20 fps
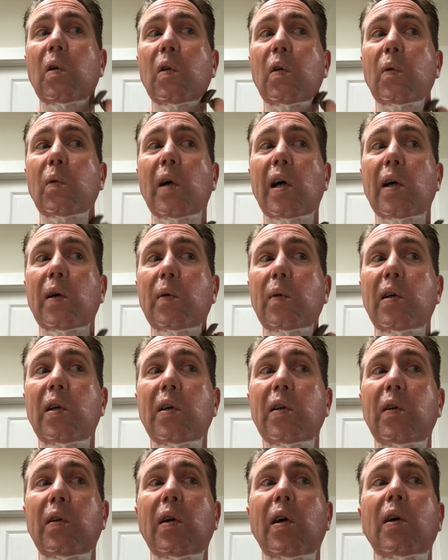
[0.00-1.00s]
The
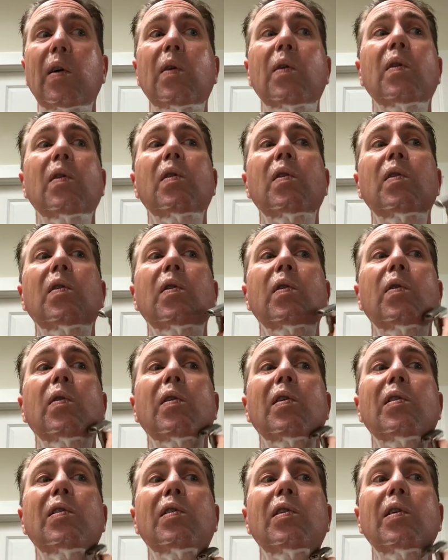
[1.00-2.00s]
Rockwell, you know, the
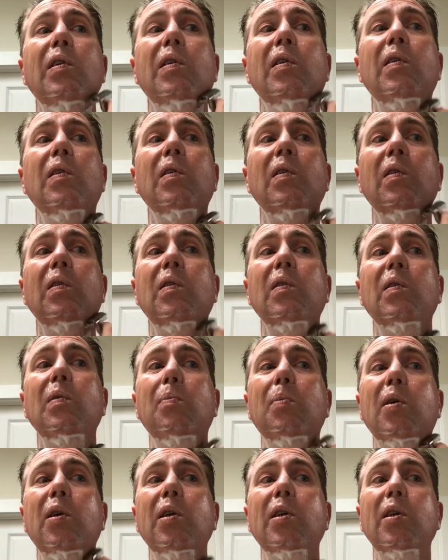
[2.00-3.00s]
grungy, the
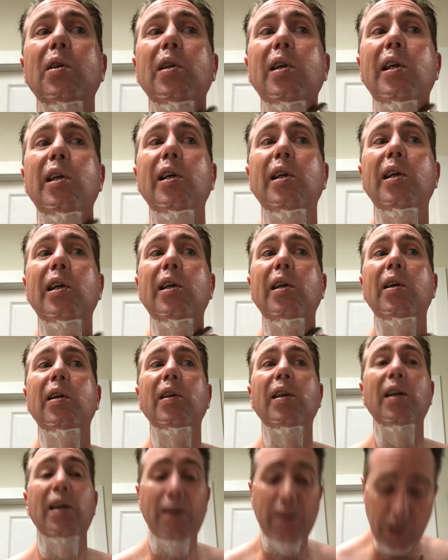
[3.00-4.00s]
Parker
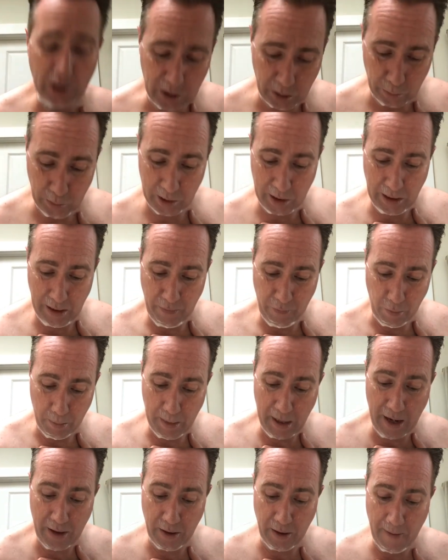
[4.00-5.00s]
99R that I just received from
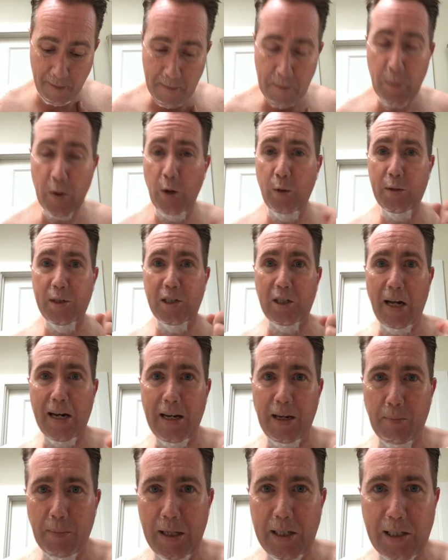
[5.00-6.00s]
Nathan, who's
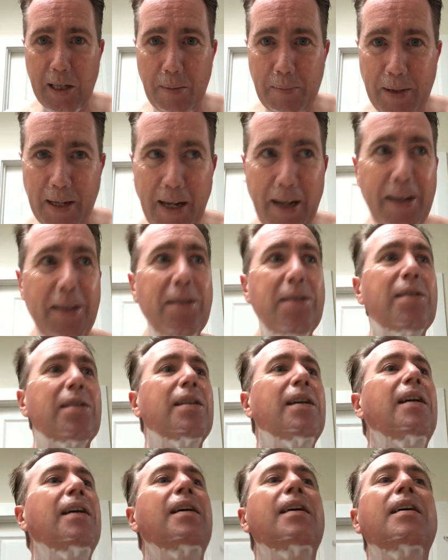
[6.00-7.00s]
sending me something
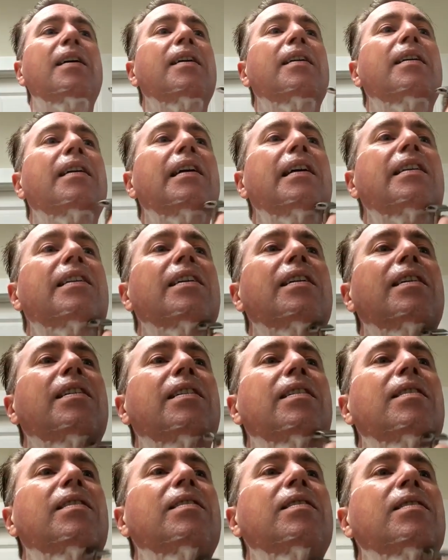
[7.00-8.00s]
else. Nathan,